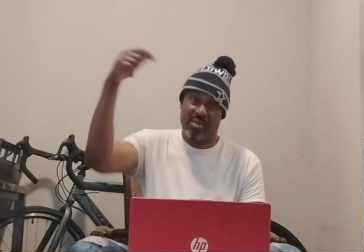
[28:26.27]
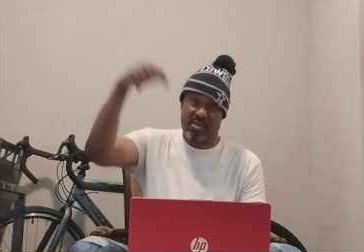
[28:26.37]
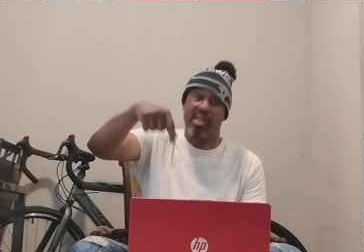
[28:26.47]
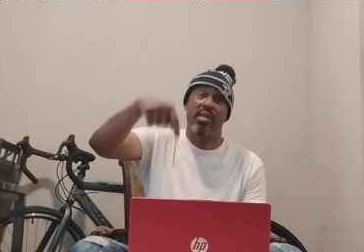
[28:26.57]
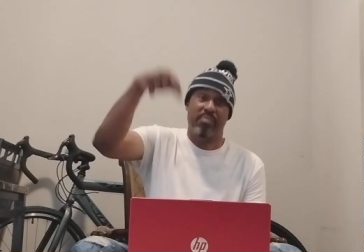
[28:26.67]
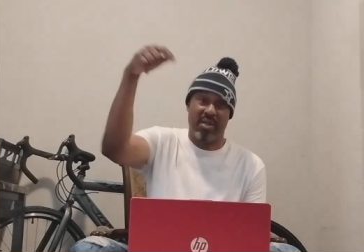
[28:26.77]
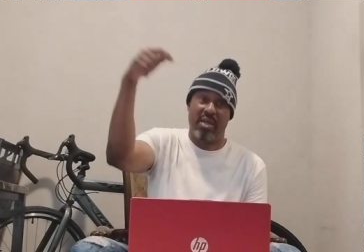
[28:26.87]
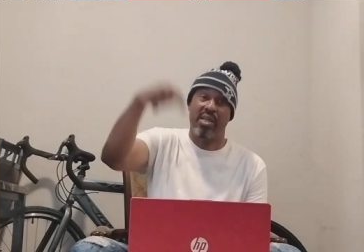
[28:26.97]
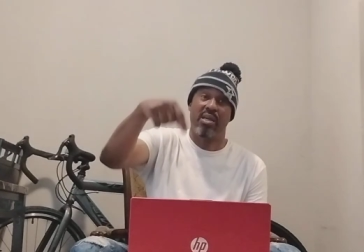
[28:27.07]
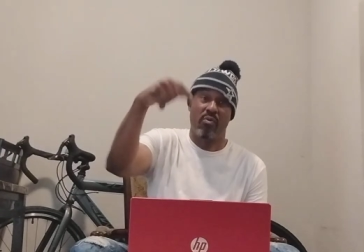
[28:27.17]
Sleep
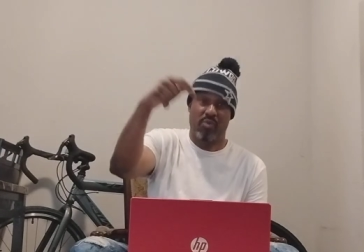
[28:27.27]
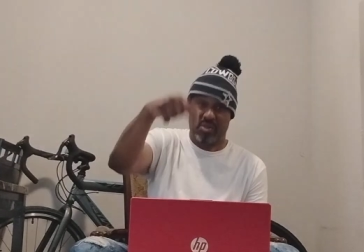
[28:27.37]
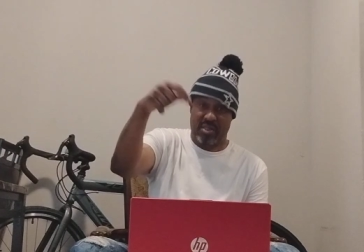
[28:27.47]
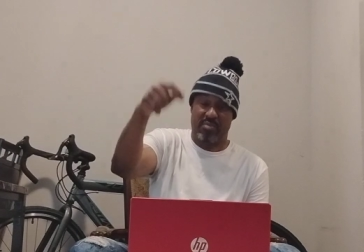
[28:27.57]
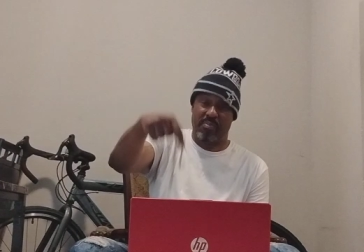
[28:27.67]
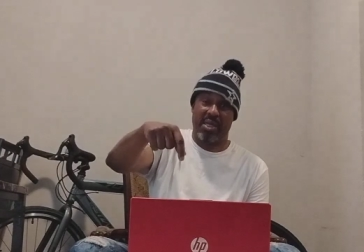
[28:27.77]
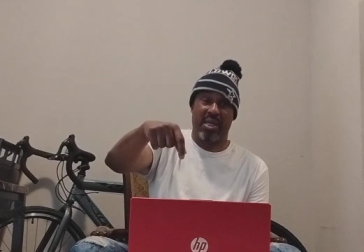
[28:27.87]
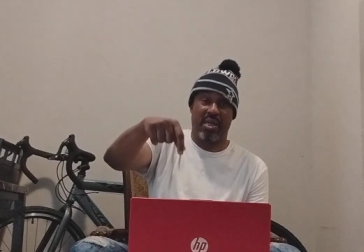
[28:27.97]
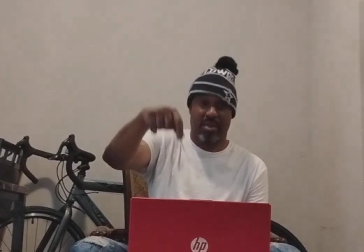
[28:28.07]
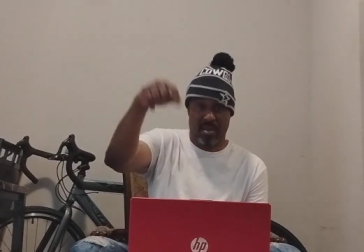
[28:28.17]
and live with this
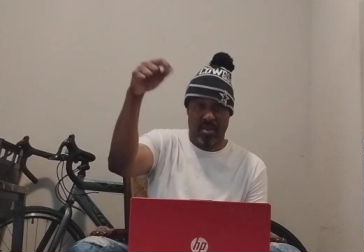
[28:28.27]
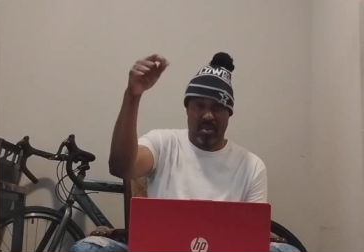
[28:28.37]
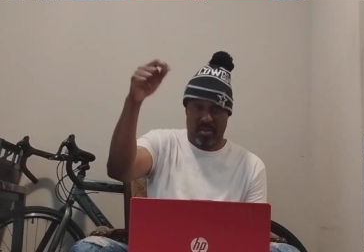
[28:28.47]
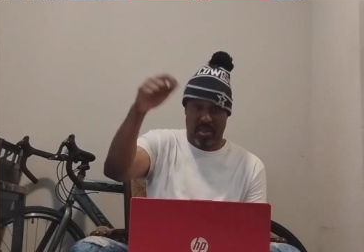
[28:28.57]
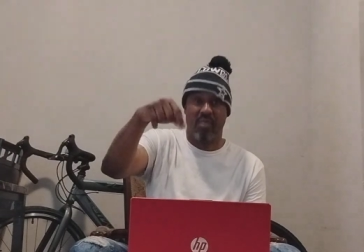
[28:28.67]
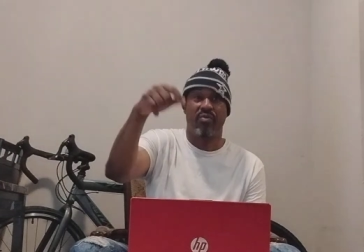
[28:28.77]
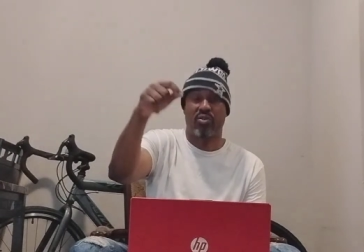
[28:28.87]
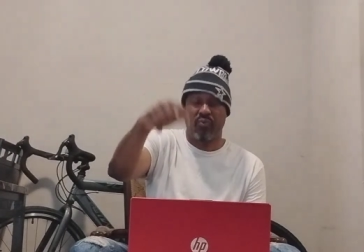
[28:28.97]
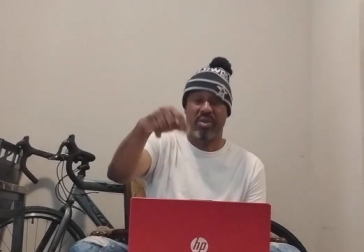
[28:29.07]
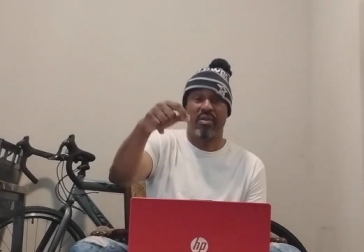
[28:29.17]
man
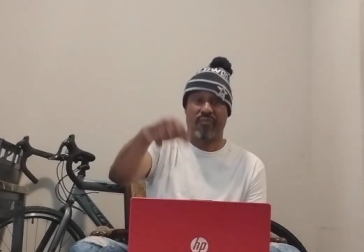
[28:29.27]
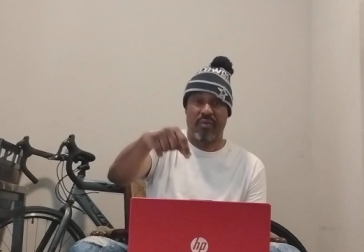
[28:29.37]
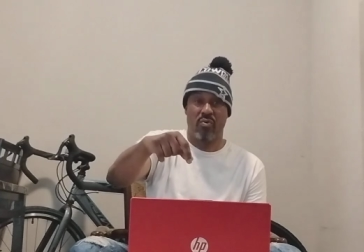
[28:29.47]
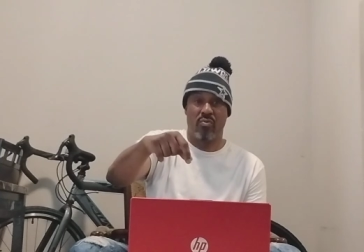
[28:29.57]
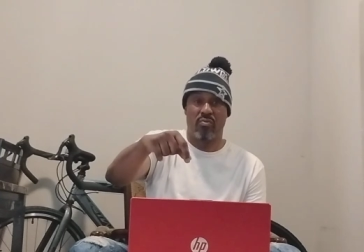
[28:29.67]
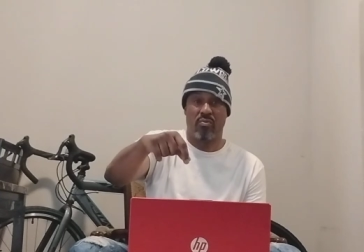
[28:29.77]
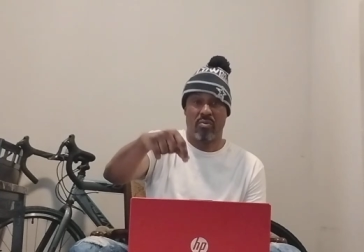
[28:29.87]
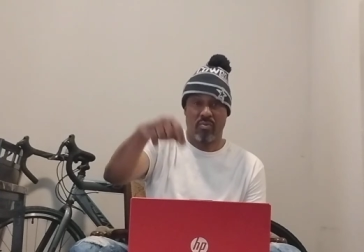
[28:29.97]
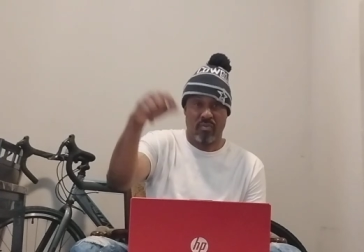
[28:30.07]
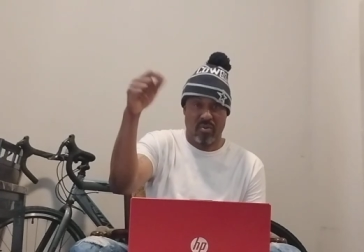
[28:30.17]
every 24
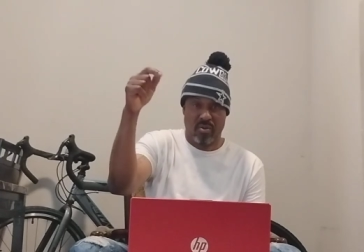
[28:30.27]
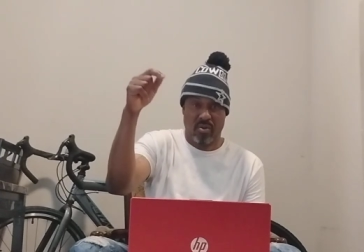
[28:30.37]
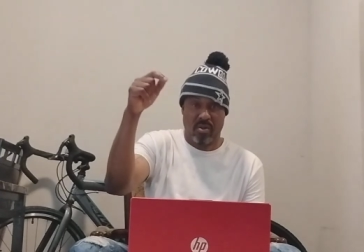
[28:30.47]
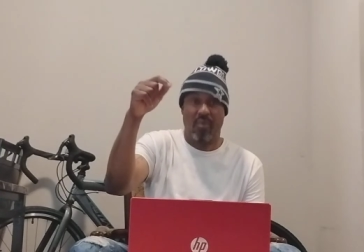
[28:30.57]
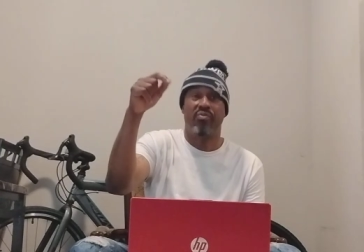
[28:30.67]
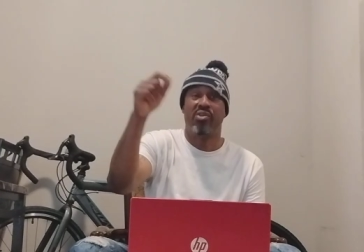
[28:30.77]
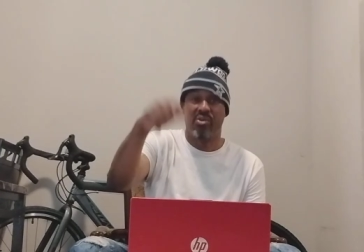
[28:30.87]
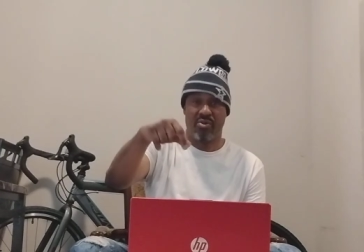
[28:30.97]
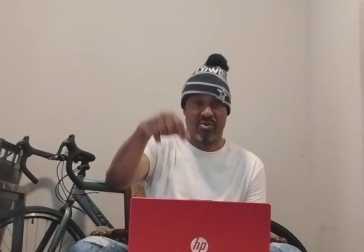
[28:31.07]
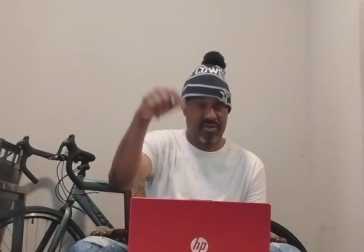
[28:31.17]
of
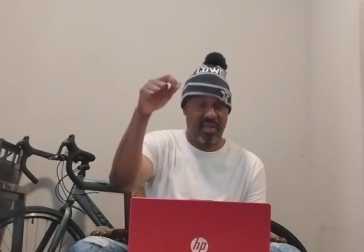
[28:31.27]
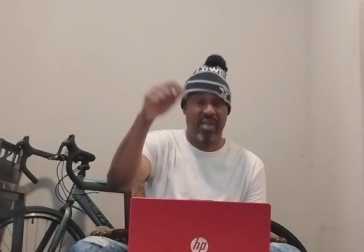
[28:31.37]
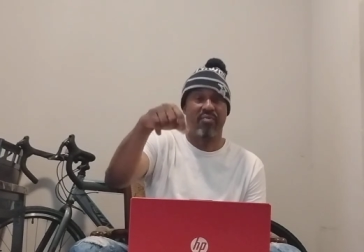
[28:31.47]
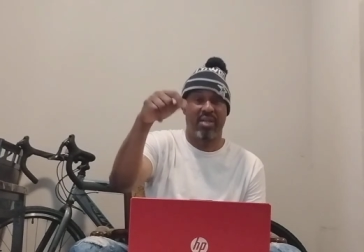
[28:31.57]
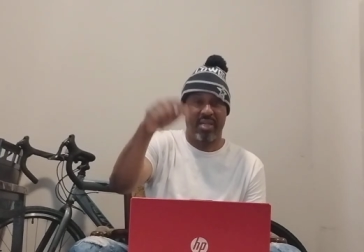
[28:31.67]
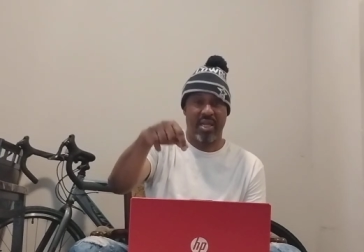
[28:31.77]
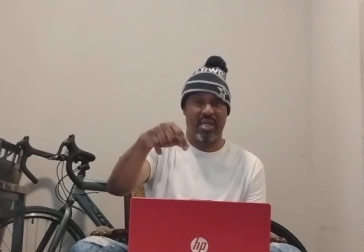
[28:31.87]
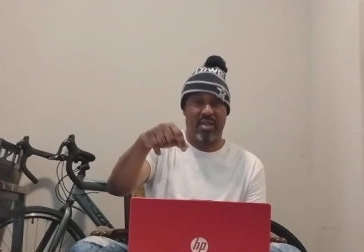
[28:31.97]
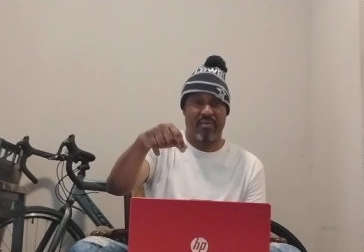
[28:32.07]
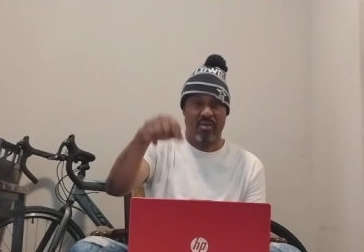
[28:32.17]
years, every day.